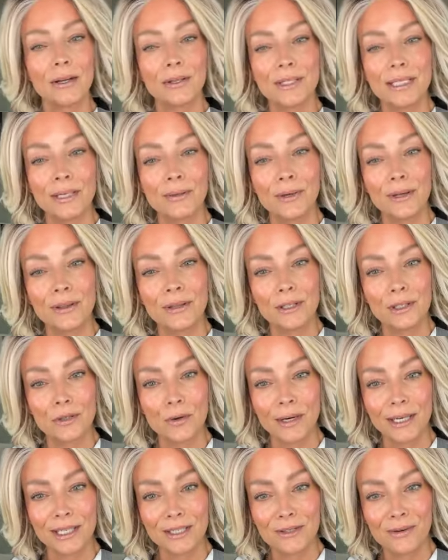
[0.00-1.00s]
I'll deal with in
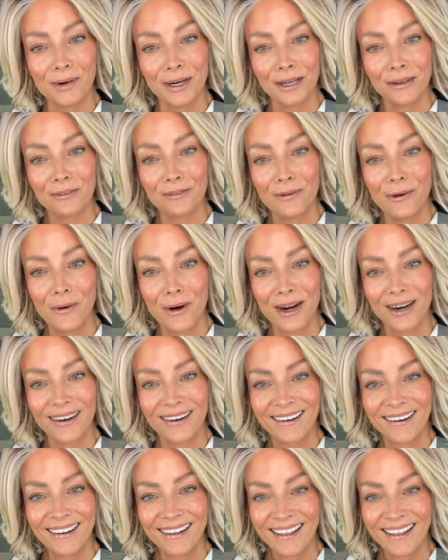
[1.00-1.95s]
2024.